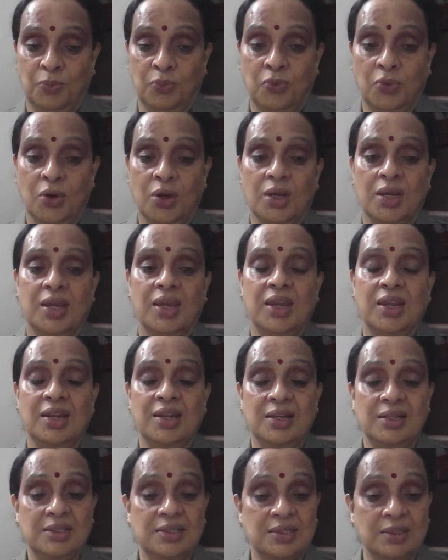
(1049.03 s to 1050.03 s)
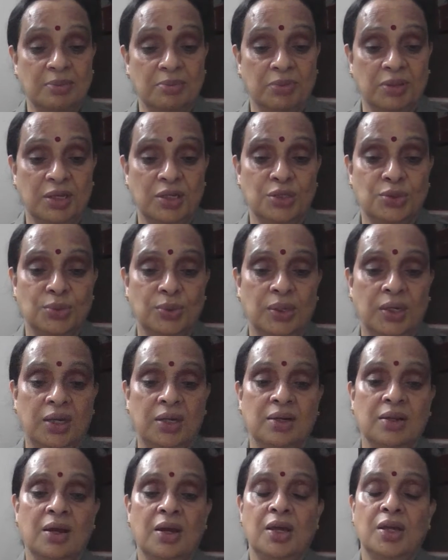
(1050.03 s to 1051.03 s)
walk. He needs something to
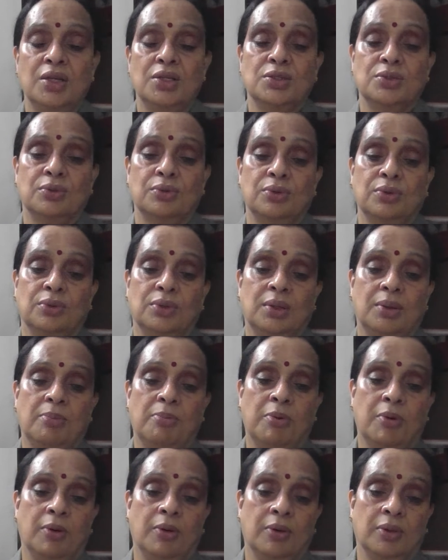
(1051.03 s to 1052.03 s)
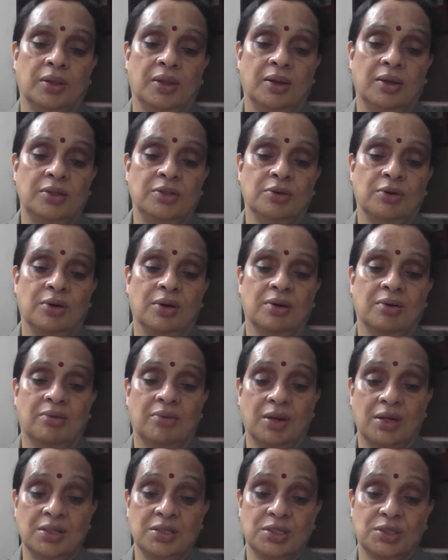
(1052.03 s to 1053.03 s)
eat, so the dog
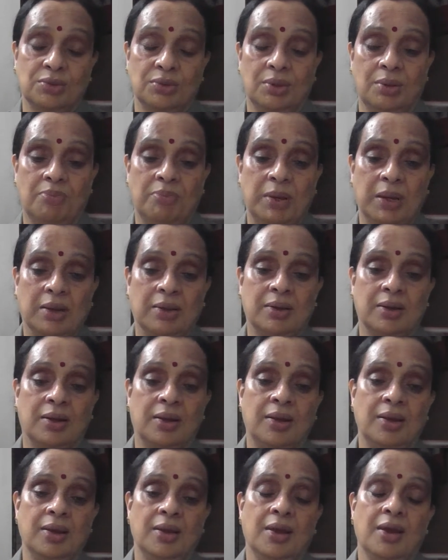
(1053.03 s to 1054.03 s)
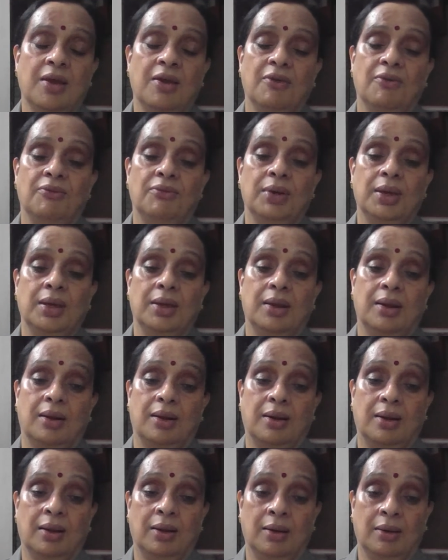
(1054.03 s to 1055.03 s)
runs to the bakery, where
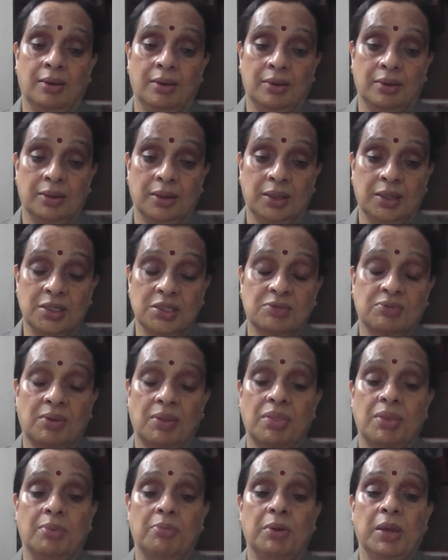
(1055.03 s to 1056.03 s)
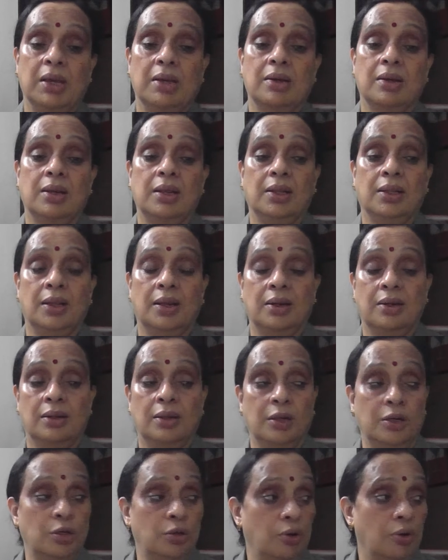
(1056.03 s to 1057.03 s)
it is from the bakery that
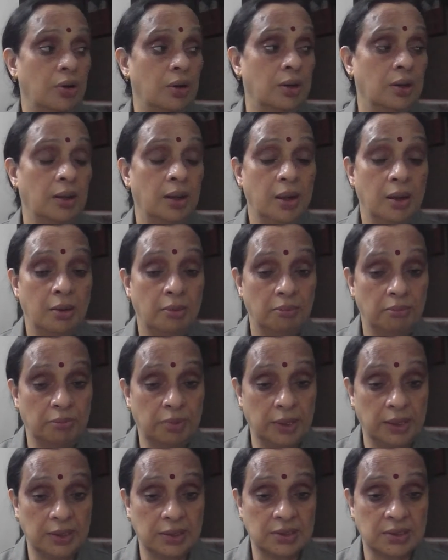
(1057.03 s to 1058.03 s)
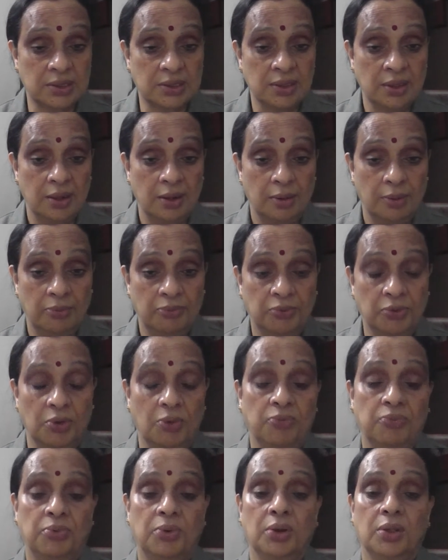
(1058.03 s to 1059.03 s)
the dog brings food
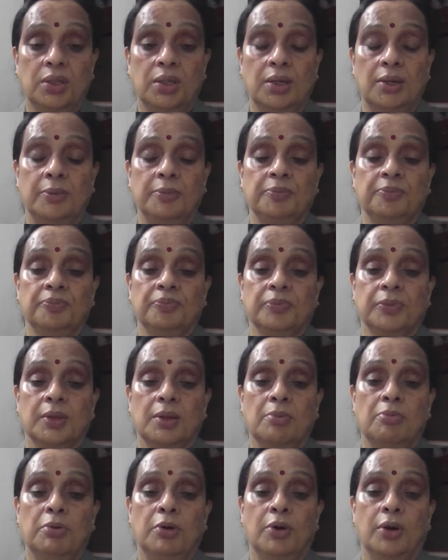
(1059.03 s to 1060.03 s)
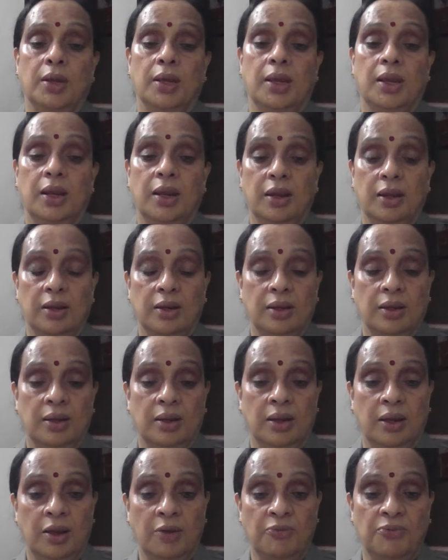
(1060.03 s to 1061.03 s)
for the boy
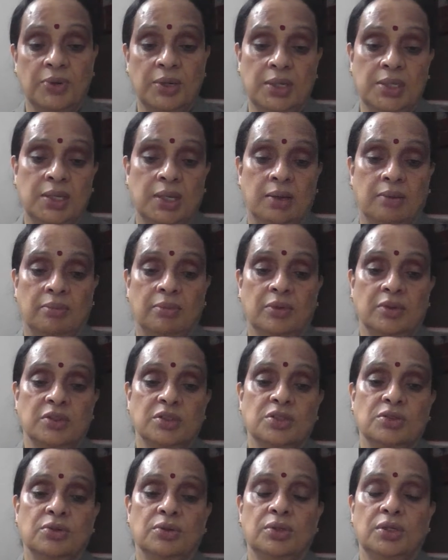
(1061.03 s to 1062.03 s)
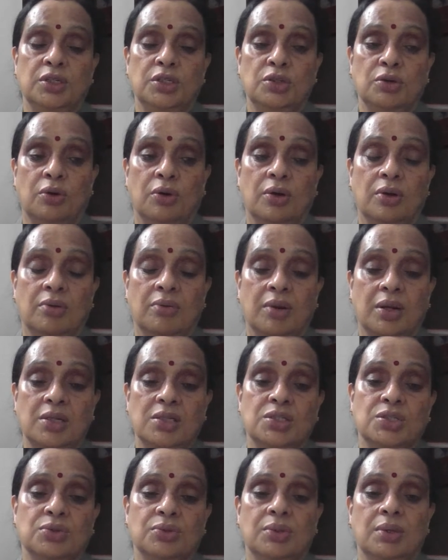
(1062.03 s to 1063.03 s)
every day. So the dog
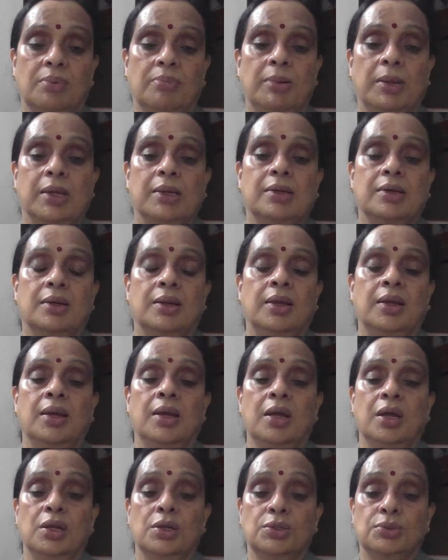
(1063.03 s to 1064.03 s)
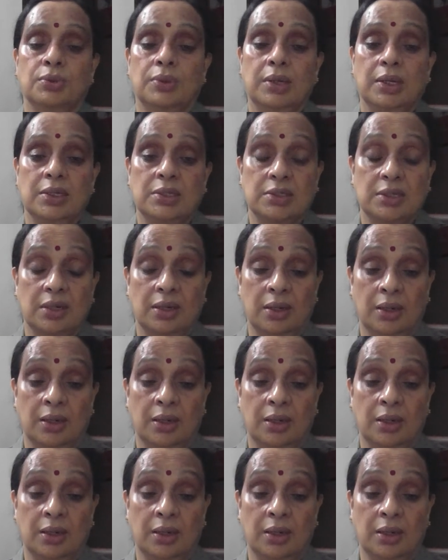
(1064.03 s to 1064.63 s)
runs to the bakery to get